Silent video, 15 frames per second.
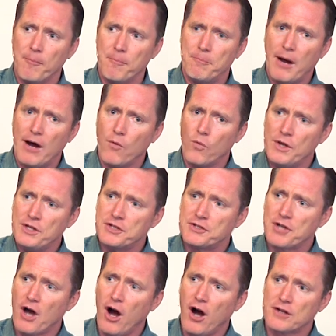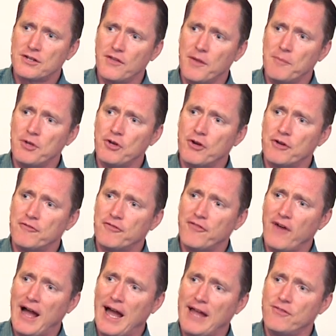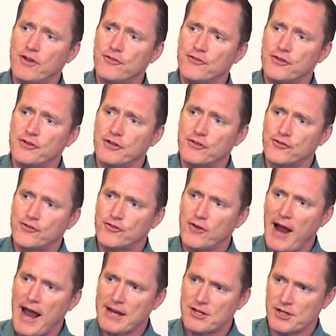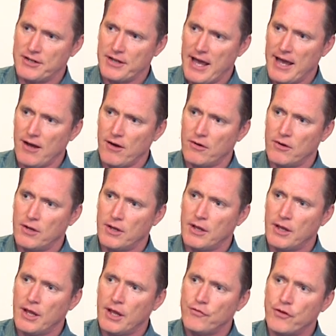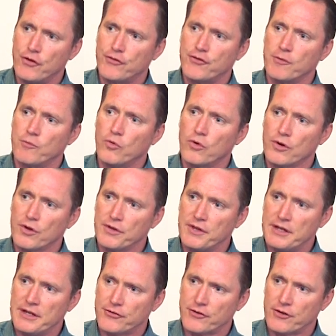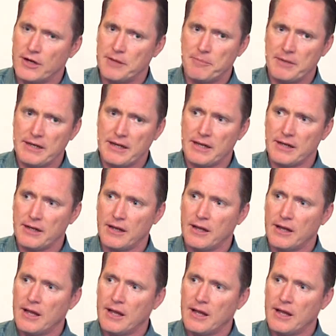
But when you talk to them, you can find there's a distraction now. There's some worldliness creeping in.